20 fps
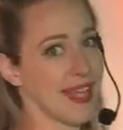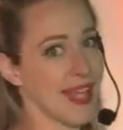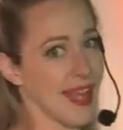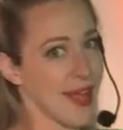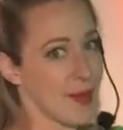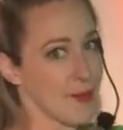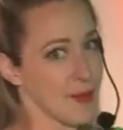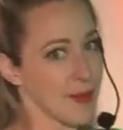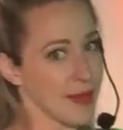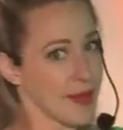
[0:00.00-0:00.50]

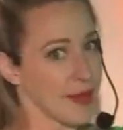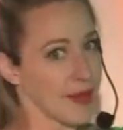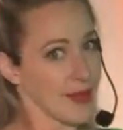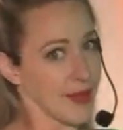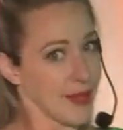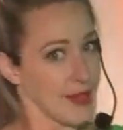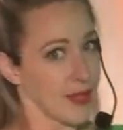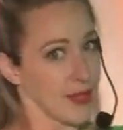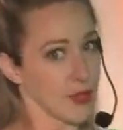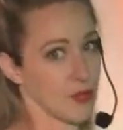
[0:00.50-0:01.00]
up,
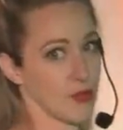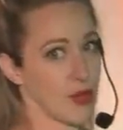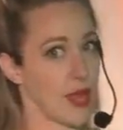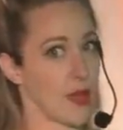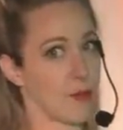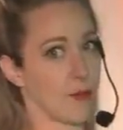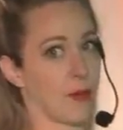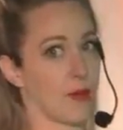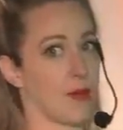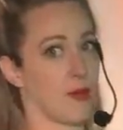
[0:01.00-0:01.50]
drop,
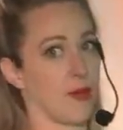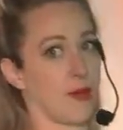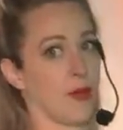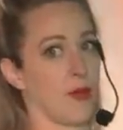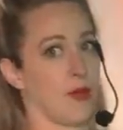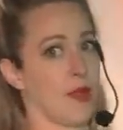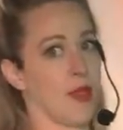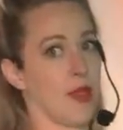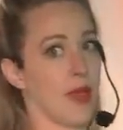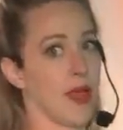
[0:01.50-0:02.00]

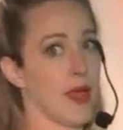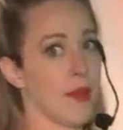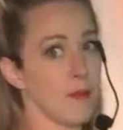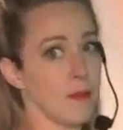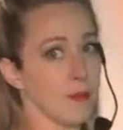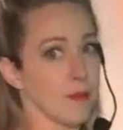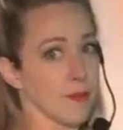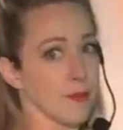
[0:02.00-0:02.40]
up.